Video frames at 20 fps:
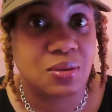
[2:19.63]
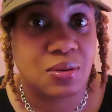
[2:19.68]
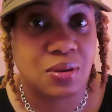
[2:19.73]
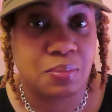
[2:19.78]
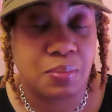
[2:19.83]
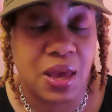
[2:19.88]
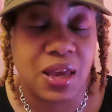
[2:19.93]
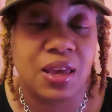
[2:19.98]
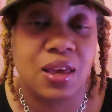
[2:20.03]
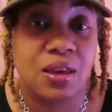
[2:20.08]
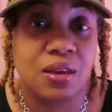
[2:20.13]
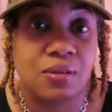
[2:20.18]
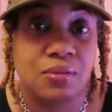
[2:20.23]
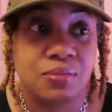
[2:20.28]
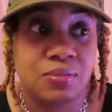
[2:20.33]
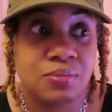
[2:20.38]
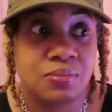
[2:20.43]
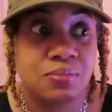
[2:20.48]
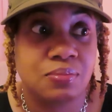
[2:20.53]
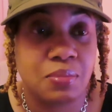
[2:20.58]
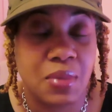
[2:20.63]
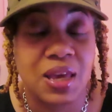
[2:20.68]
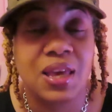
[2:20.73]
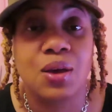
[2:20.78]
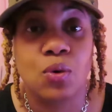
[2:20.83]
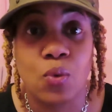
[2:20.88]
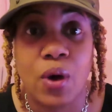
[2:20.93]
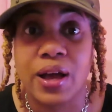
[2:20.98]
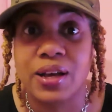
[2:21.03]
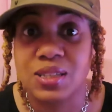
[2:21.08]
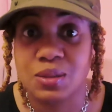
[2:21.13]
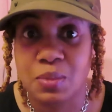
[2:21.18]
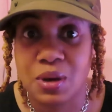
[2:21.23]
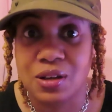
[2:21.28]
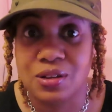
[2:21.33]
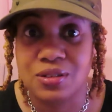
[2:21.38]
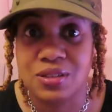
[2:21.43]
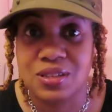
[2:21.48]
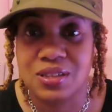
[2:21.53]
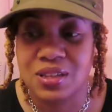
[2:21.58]
making wax
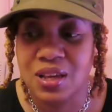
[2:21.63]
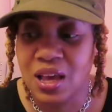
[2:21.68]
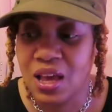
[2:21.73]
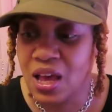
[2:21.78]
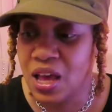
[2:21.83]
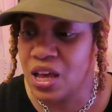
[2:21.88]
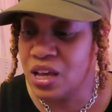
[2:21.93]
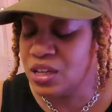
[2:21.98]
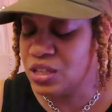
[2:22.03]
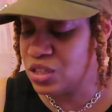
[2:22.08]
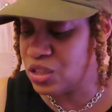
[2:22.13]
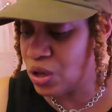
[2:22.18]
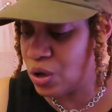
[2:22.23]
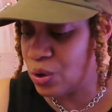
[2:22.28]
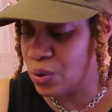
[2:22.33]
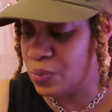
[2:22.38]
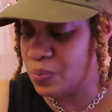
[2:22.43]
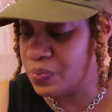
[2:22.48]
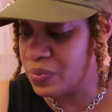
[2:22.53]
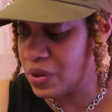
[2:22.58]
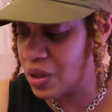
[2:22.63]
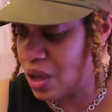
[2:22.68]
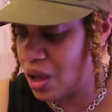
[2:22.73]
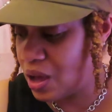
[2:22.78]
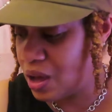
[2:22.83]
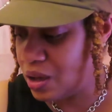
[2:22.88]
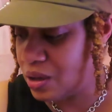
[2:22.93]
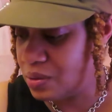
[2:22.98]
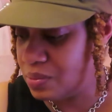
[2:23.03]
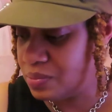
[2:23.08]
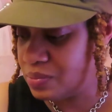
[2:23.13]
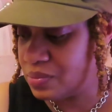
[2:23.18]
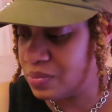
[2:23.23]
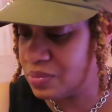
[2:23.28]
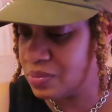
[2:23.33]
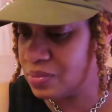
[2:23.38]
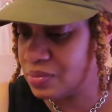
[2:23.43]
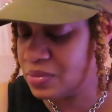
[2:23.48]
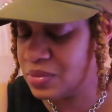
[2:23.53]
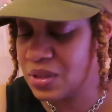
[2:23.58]
melts. So
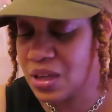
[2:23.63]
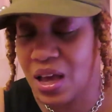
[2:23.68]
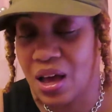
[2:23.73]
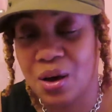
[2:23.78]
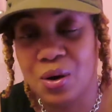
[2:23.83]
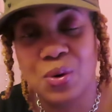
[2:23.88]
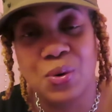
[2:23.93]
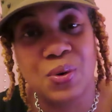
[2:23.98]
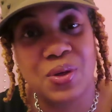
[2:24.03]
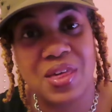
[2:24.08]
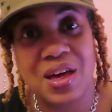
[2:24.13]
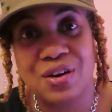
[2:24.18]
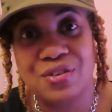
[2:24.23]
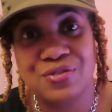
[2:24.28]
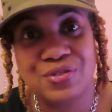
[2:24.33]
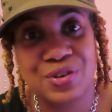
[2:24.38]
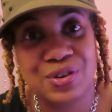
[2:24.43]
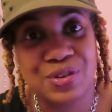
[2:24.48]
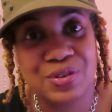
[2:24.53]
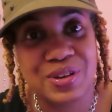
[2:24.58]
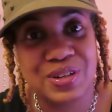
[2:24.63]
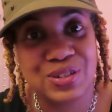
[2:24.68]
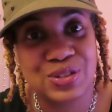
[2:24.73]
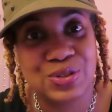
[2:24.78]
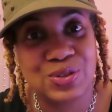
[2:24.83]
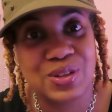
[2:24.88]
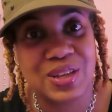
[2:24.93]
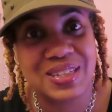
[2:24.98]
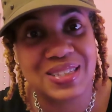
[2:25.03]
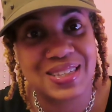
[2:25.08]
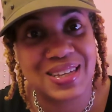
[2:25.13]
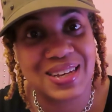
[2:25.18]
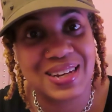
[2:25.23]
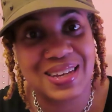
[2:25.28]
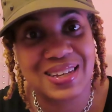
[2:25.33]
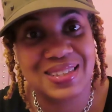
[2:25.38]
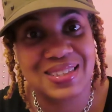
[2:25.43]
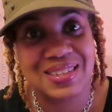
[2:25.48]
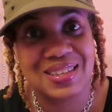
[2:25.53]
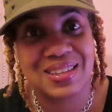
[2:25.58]
yeah, without further ado, let's get
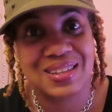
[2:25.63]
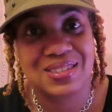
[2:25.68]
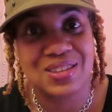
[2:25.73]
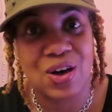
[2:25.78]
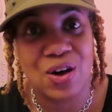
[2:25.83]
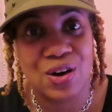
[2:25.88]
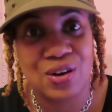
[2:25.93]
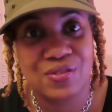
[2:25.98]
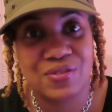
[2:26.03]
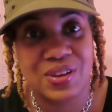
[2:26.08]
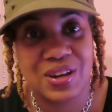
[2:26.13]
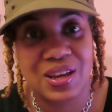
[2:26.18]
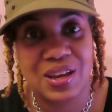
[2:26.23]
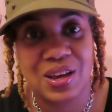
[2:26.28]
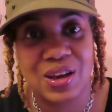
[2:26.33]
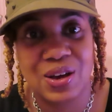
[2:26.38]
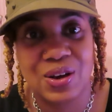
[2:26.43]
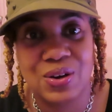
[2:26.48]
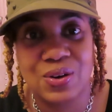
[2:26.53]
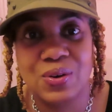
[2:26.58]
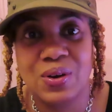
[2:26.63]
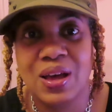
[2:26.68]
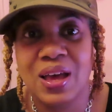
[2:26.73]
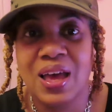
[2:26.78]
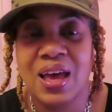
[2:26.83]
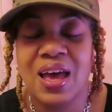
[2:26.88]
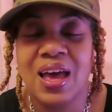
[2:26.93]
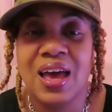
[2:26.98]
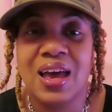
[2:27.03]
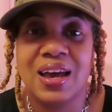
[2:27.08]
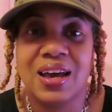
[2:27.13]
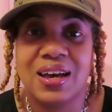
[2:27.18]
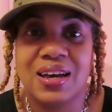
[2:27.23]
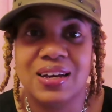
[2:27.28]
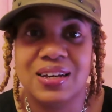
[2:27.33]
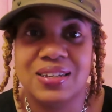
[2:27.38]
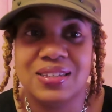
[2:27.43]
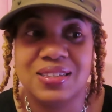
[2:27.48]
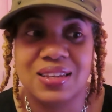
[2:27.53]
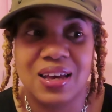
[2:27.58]
into this haul video,
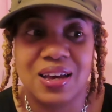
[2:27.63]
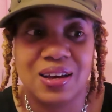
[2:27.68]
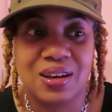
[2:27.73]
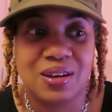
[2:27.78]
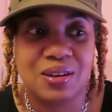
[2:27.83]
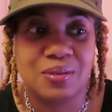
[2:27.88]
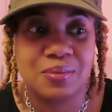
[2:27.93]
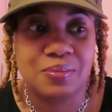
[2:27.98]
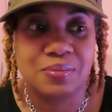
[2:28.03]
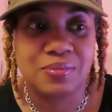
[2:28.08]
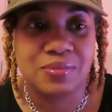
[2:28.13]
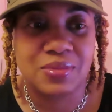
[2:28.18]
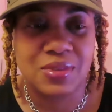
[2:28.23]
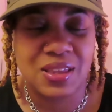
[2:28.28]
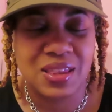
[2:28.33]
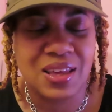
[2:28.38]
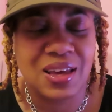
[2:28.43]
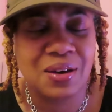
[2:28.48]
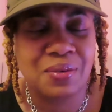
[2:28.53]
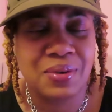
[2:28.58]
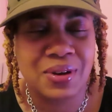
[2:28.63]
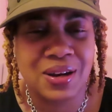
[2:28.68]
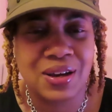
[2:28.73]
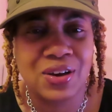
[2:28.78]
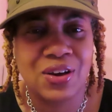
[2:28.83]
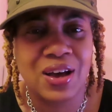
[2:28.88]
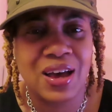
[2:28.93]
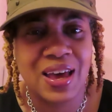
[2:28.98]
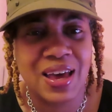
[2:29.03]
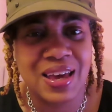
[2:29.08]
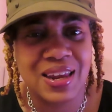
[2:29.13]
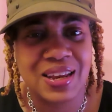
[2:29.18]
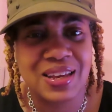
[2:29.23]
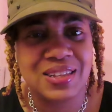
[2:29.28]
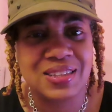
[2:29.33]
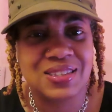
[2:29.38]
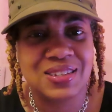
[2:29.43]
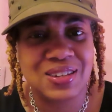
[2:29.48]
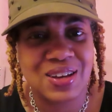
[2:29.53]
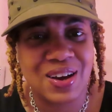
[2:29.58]
because I think I want to go ahead
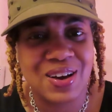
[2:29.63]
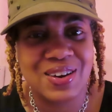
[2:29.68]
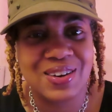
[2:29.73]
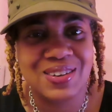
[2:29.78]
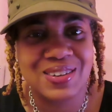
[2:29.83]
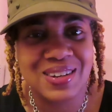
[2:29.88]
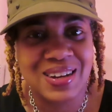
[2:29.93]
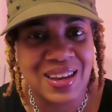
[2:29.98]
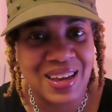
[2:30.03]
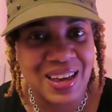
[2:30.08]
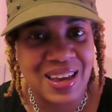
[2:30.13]
and start